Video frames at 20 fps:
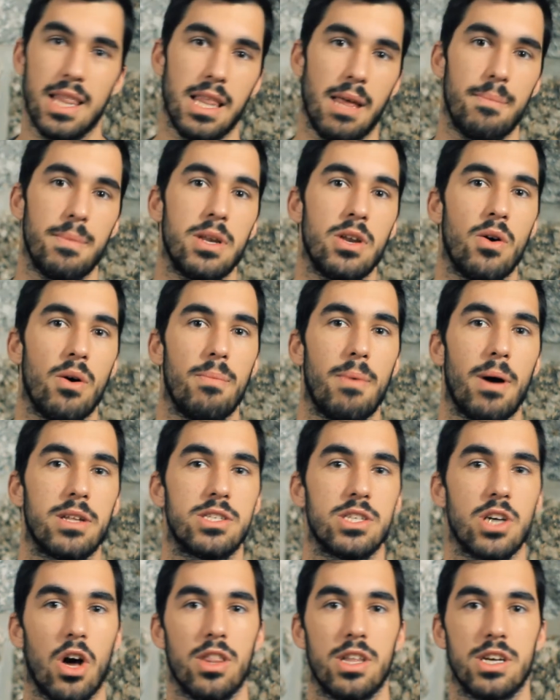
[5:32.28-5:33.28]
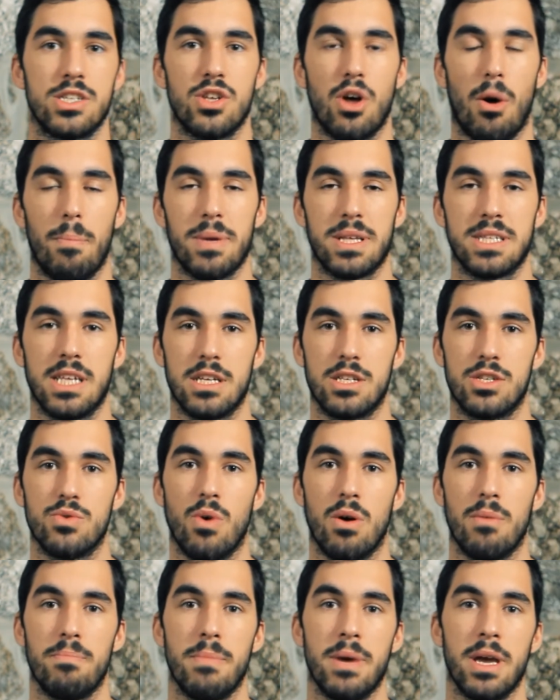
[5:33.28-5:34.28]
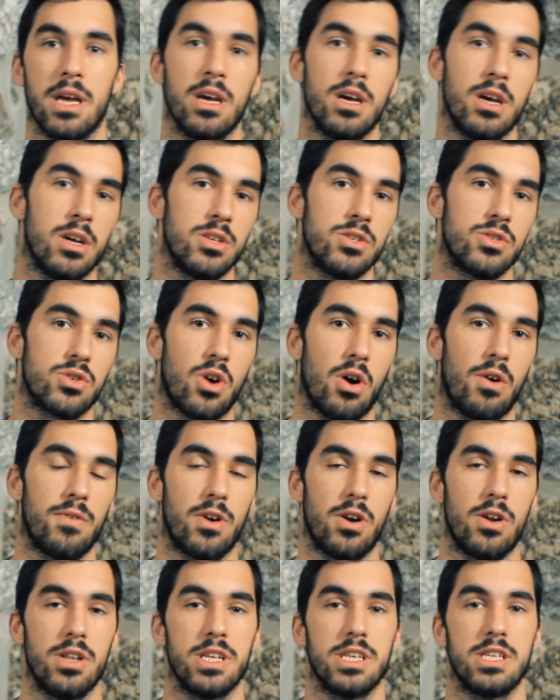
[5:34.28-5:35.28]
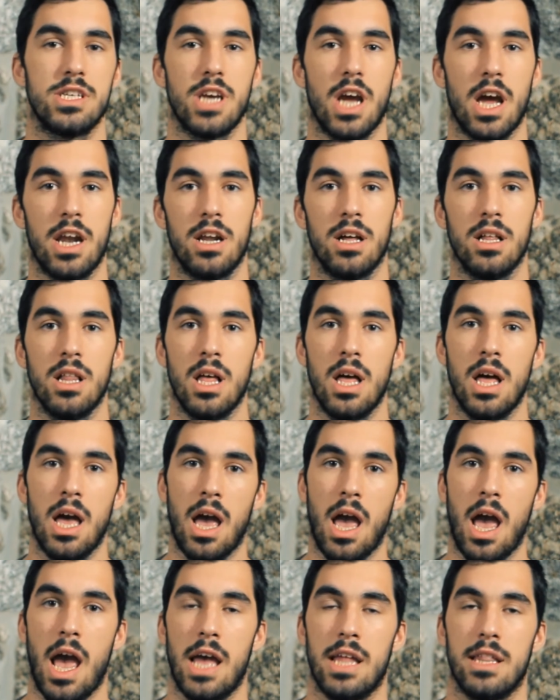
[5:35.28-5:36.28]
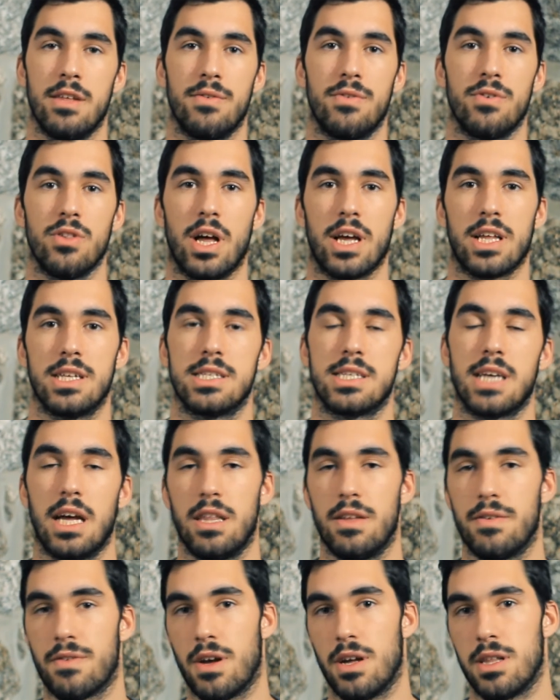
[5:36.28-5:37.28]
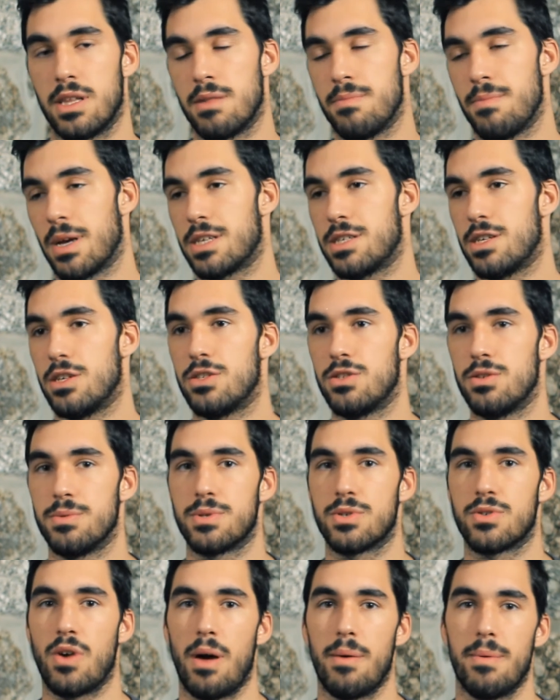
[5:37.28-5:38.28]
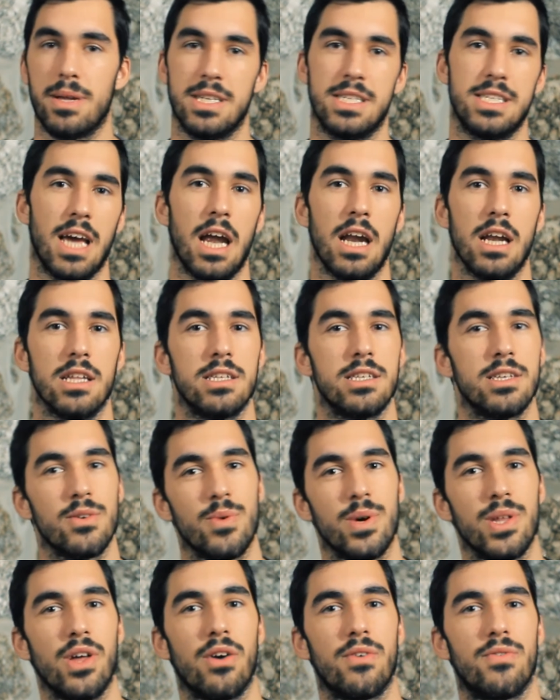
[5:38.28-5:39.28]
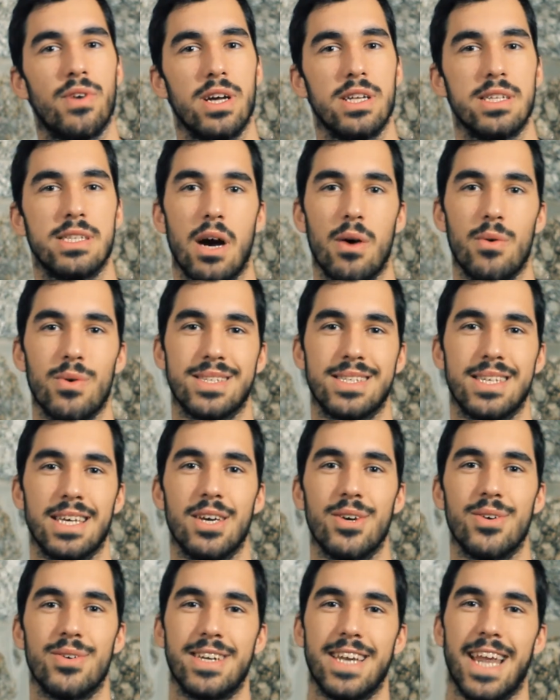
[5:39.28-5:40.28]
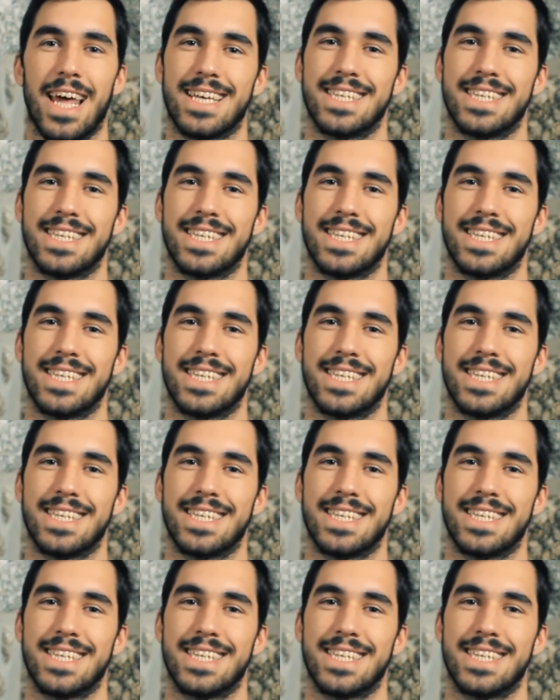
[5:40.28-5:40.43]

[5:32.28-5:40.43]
me know about other topics that you want me to cover on this channel. And if you like this kind of content, make sure to subscribe and share it with your friends. I will see you next